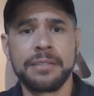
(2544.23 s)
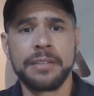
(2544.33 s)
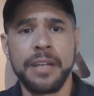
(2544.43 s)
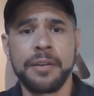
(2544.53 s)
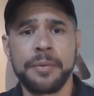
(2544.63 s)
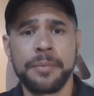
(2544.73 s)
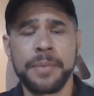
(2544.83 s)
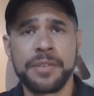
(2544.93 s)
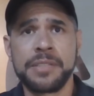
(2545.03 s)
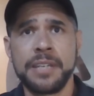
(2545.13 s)
you know,
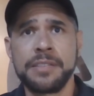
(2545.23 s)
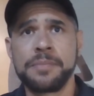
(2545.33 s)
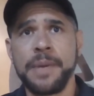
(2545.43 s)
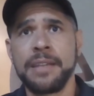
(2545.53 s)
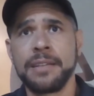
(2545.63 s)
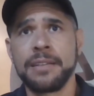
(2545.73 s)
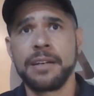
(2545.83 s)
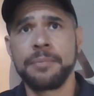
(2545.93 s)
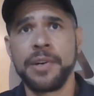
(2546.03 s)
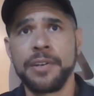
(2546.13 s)
because they could spend a
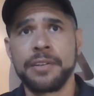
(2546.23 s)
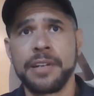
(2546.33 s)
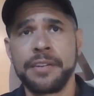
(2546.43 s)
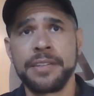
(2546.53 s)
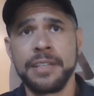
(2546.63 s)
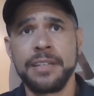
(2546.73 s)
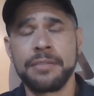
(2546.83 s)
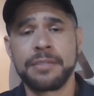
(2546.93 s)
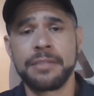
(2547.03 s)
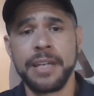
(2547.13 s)
lot of money on R&D
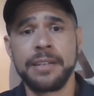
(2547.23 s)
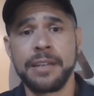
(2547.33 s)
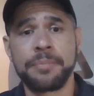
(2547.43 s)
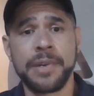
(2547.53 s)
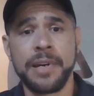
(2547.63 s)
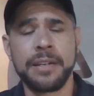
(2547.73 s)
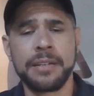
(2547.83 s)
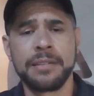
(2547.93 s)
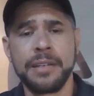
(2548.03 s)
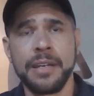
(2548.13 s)
on creating a product